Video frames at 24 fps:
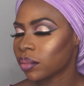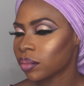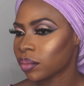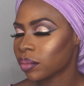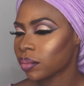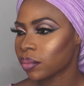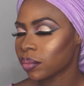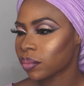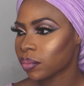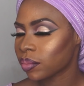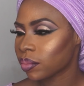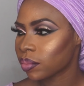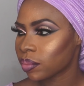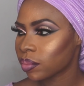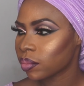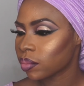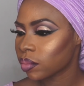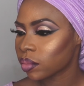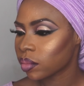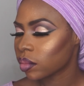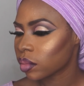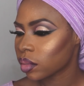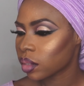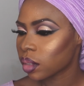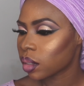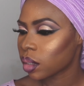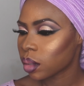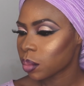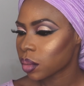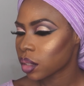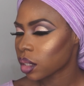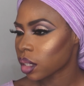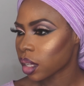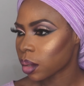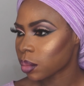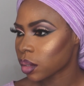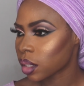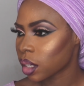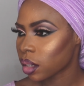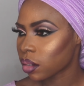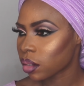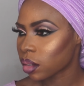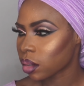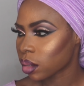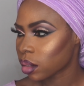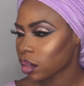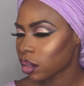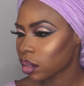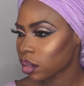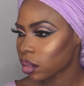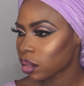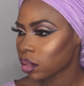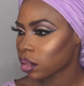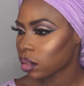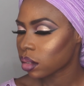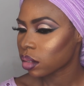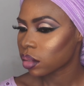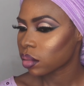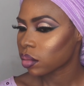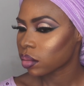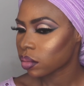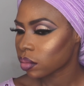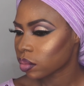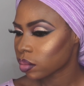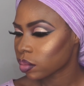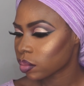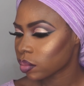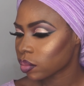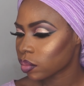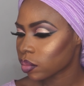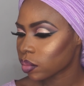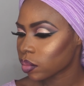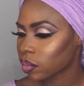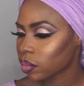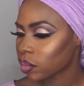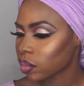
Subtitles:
it shouldn't affect her skull. She shouldn't feel any pinch.